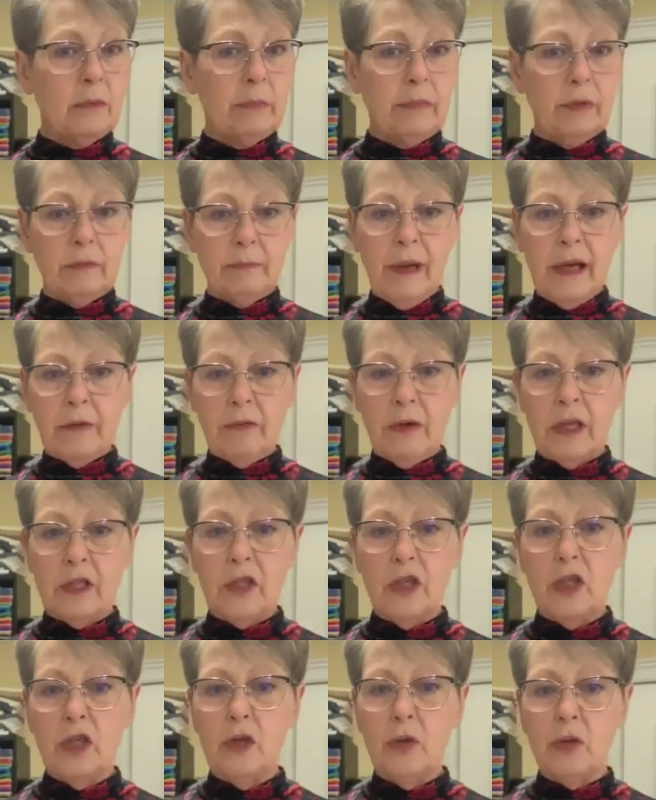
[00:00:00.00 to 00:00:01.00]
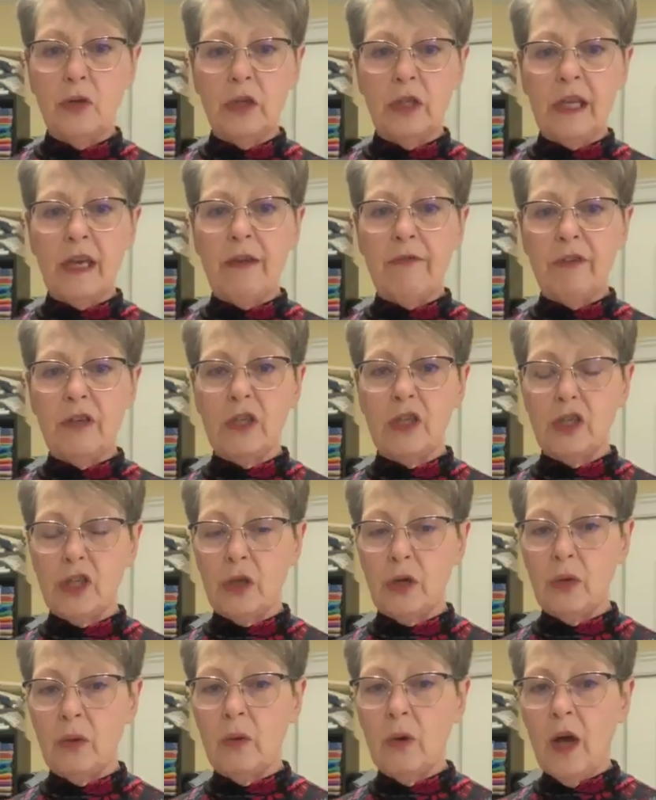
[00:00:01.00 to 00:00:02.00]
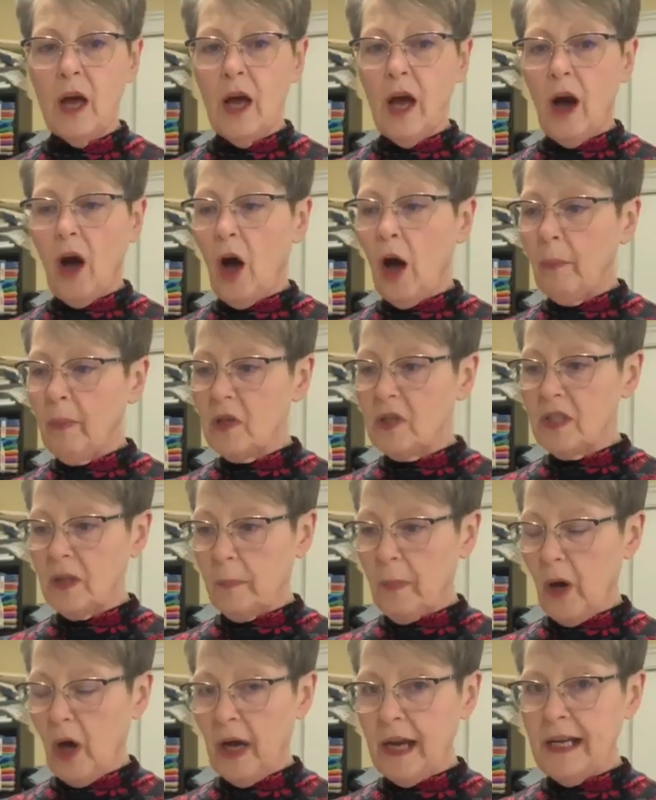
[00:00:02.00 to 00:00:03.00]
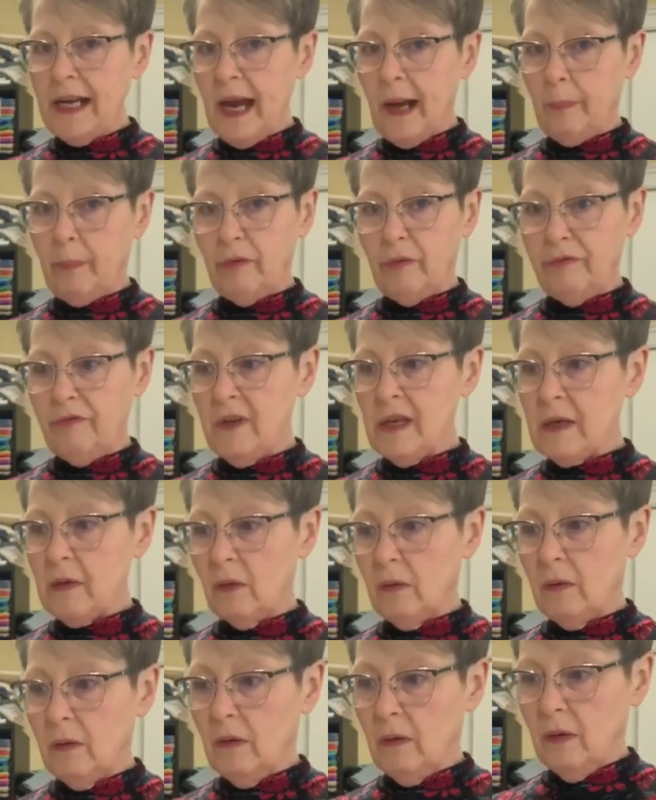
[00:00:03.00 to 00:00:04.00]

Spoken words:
or mug rugs. You could even do almost a pineapple feel.